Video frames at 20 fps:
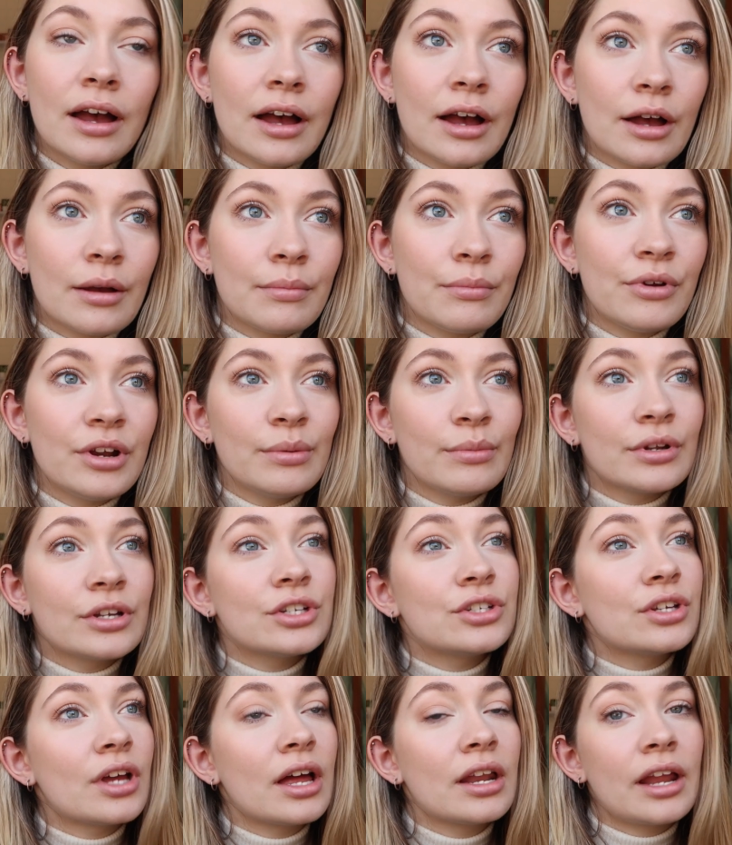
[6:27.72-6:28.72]
Pretty
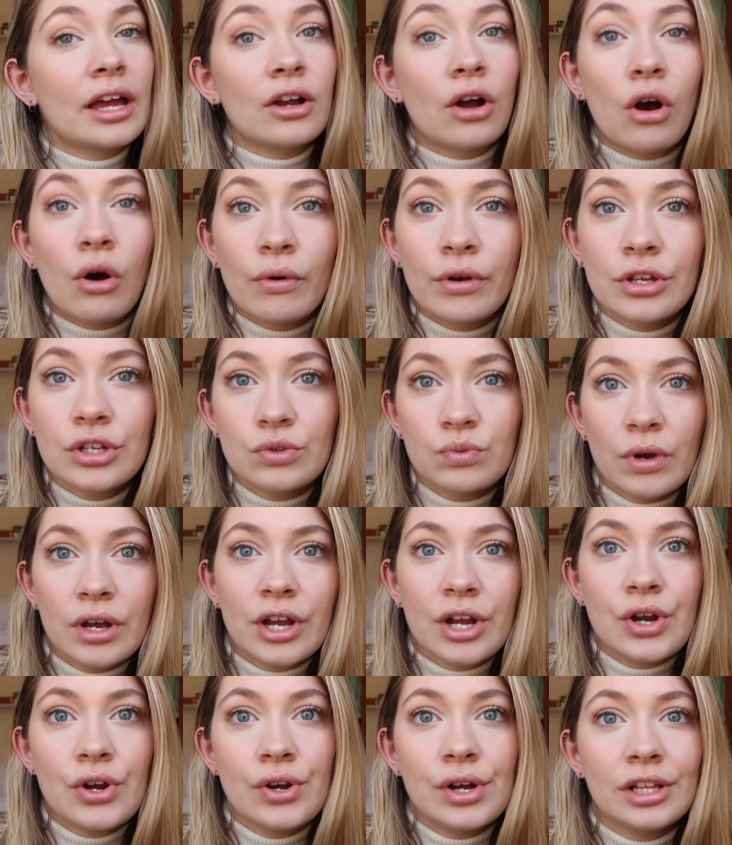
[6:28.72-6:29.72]
much done. I always
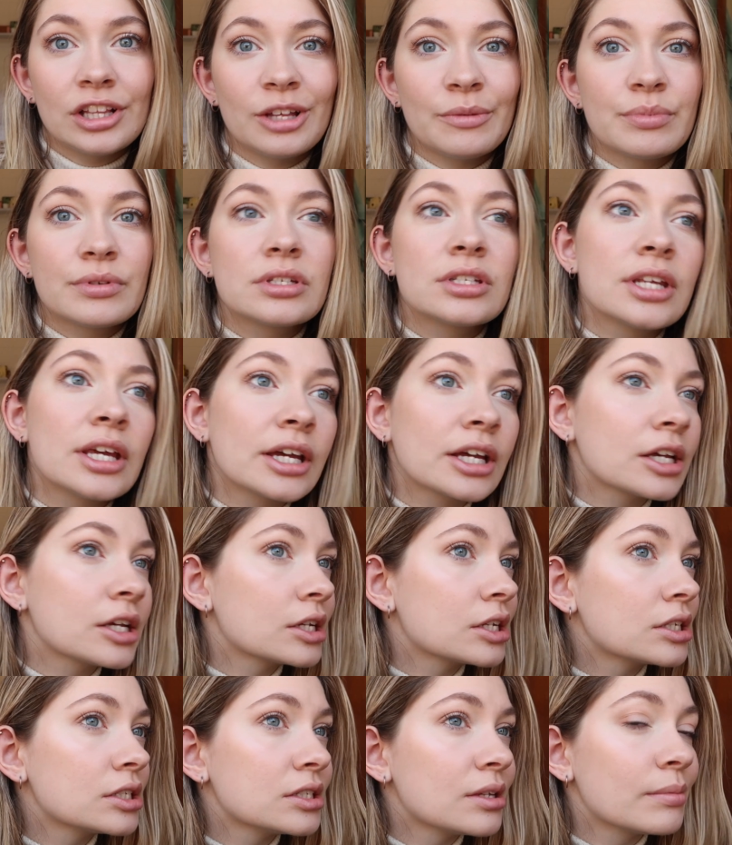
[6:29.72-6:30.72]
wear a
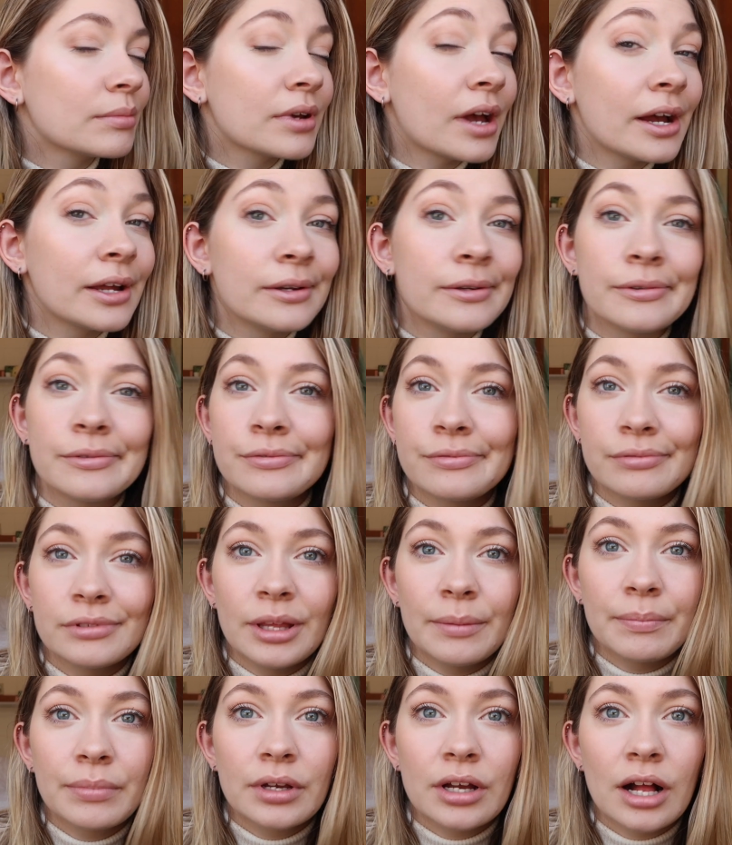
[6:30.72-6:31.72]
lipstick, some kind of
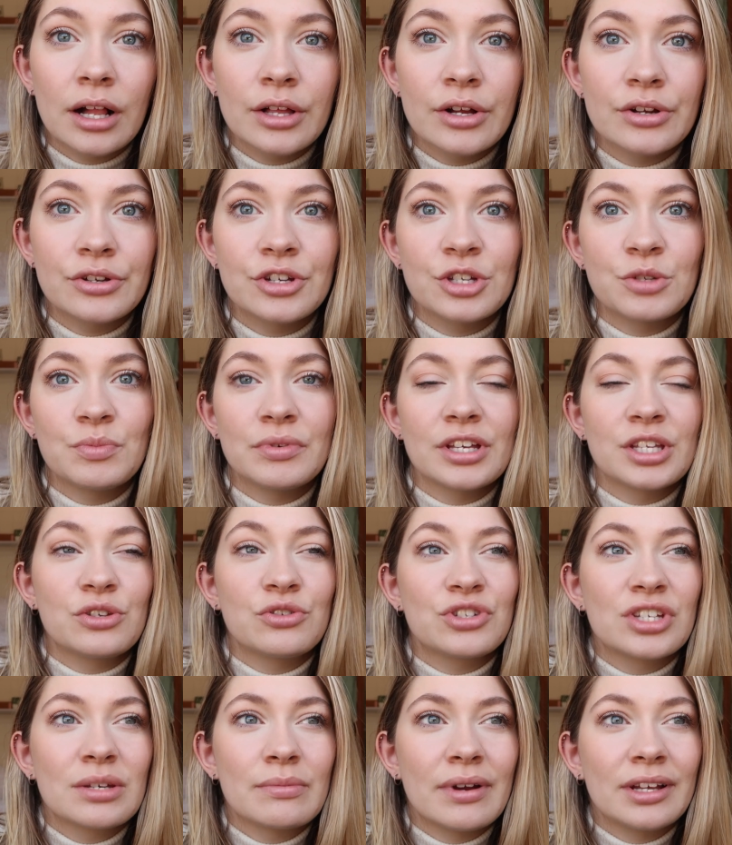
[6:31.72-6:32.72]
lip color, just
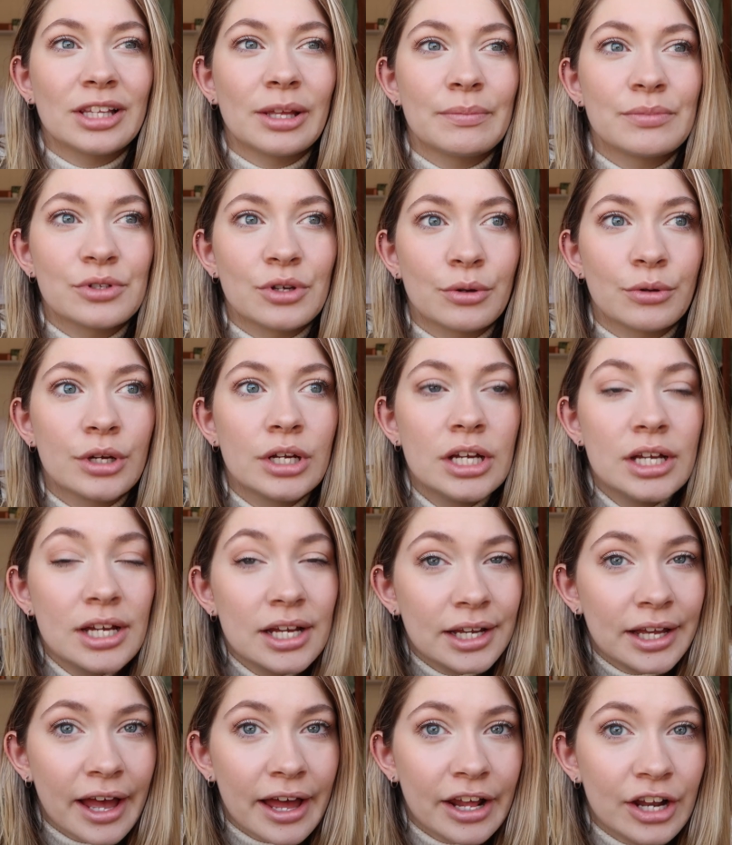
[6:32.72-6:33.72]
because usually my lips are
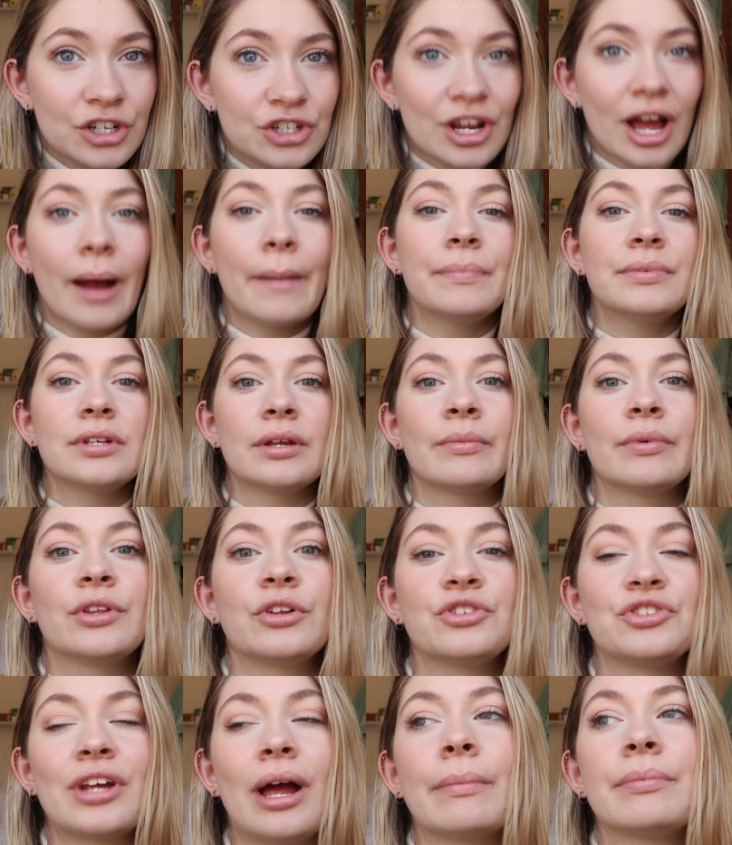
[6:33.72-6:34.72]
kind of chapped, and when
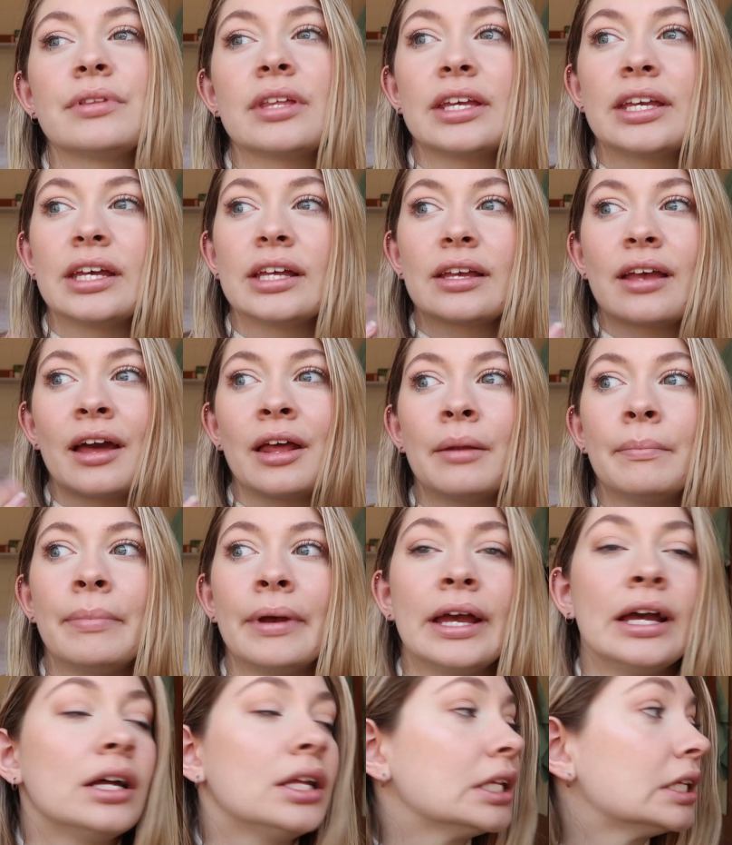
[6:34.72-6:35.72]
they're chapped they get kind of
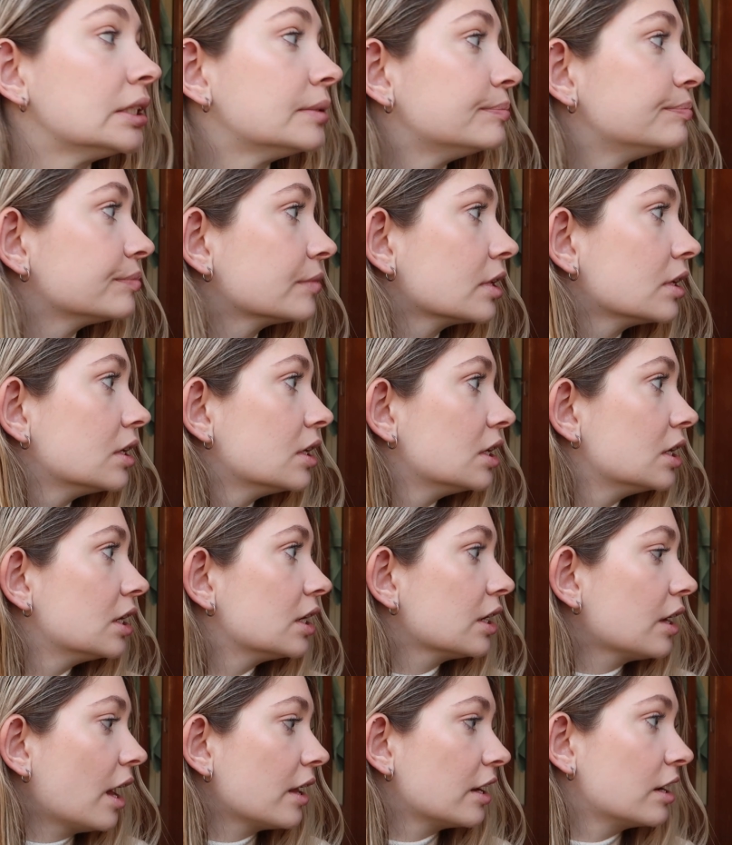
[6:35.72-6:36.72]
pale and
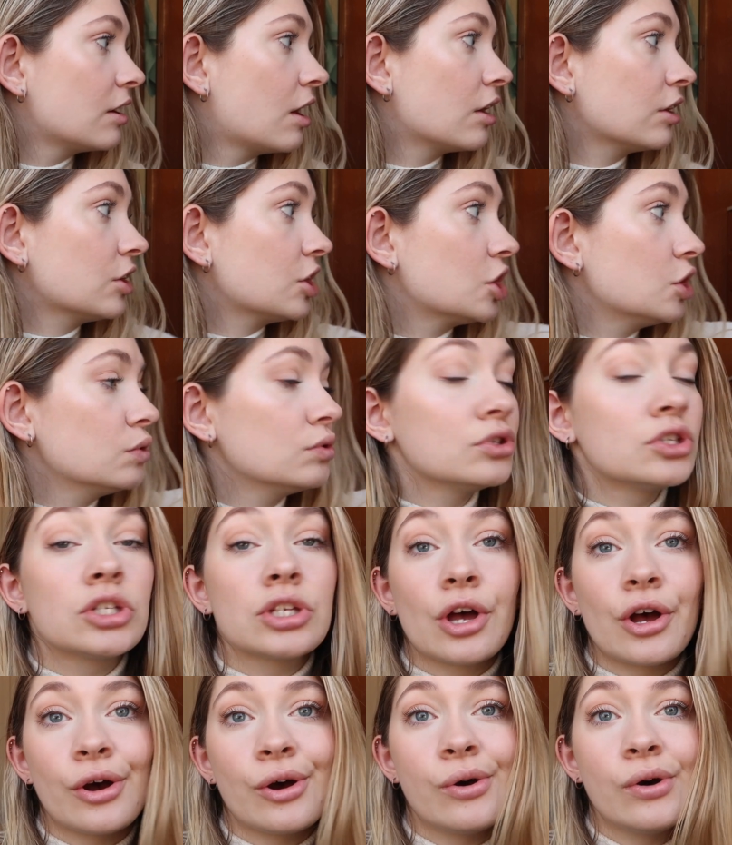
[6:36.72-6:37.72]
kind of not cute.
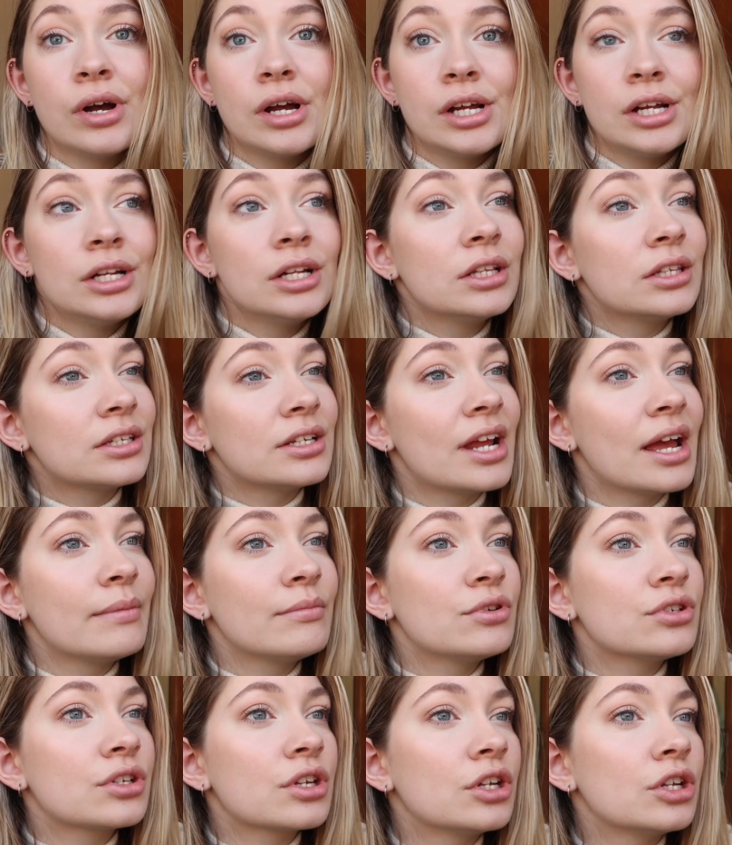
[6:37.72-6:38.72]
So today
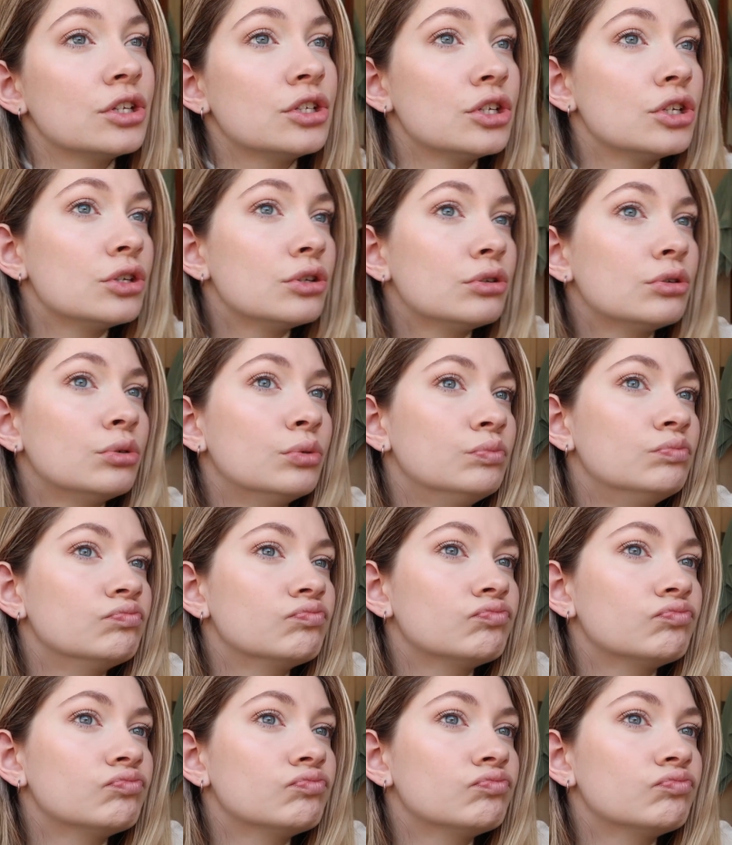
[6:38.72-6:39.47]
I'm just gonna do,